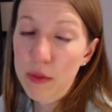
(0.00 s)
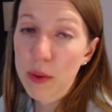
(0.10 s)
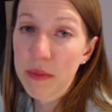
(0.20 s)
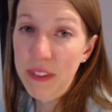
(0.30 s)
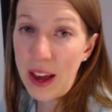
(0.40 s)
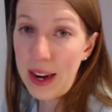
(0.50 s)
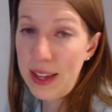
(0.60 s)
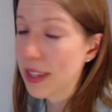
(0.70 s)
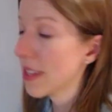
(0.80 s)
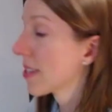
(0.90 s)
from fat,
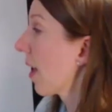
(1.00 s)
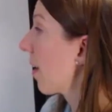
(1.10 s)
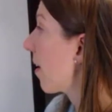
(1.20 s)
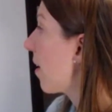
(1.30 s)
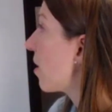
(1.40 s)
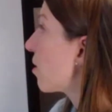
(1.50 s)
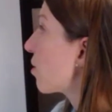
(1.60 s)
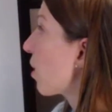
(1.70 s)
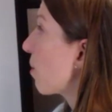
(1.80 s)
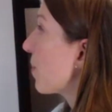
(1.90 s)
as I said.
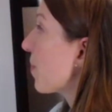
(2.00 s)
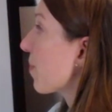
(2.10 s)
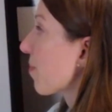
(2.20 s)
So